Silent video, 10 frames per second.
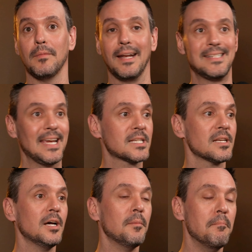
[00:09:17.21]
and it takes
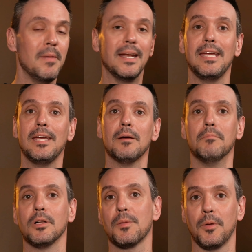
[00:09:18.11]
many
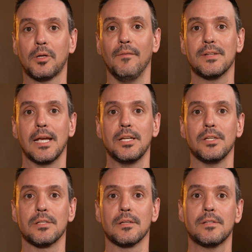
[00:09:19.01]
multiple conversations.